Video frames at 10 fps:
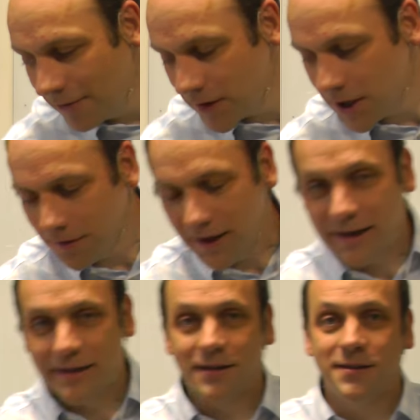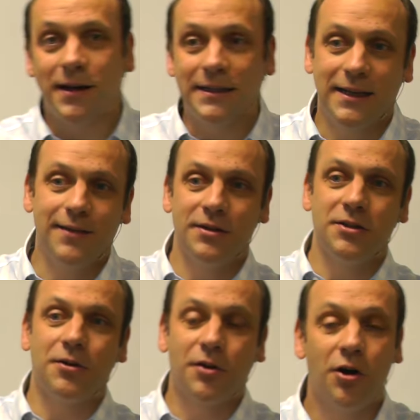Everything you need is at
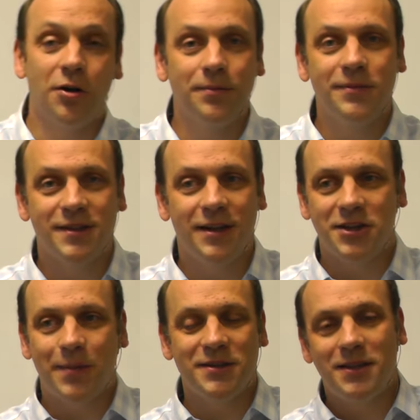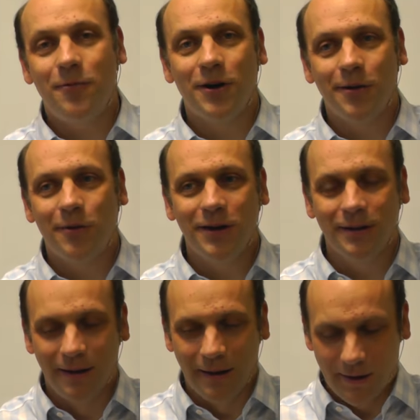didydavid.com/MSE101,
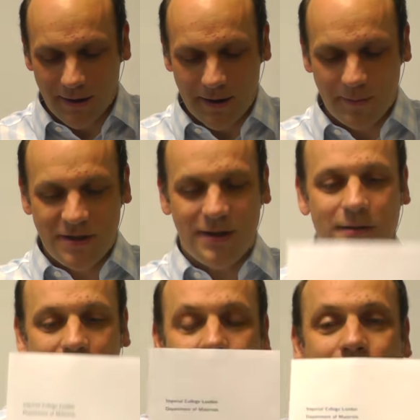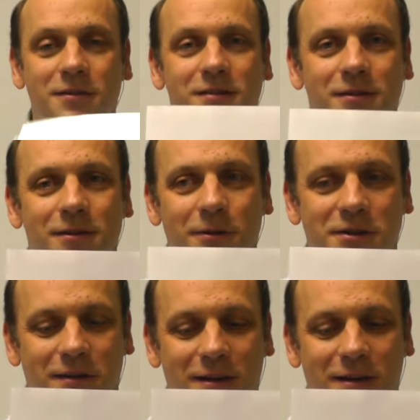particularly the notes, which are